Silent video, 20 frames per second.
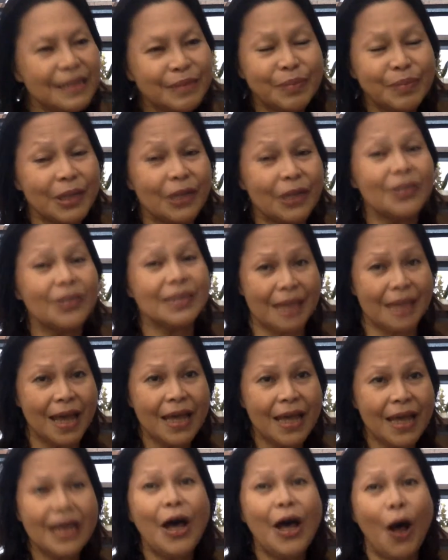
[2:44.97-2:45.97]
Because
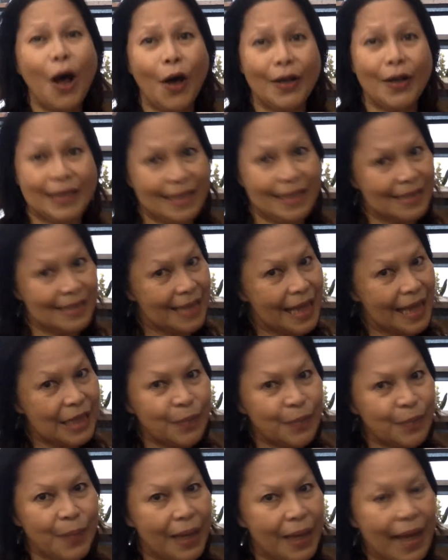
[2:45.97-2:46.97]
on this
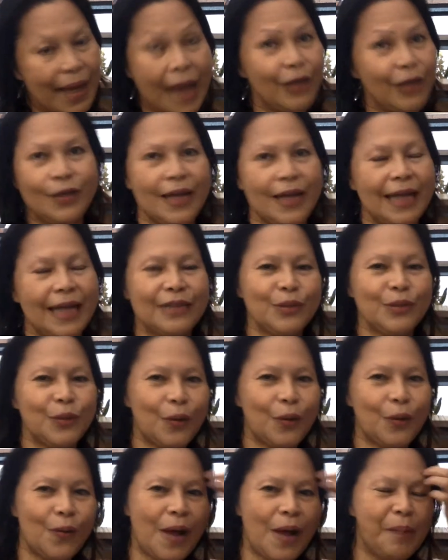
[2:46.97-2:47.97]
aspect, I don't like to
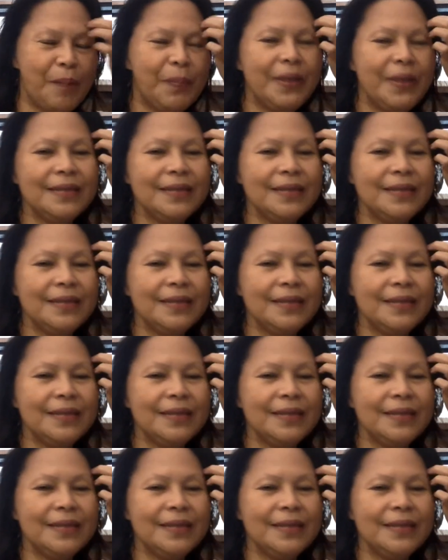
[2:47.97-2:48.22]
grow up.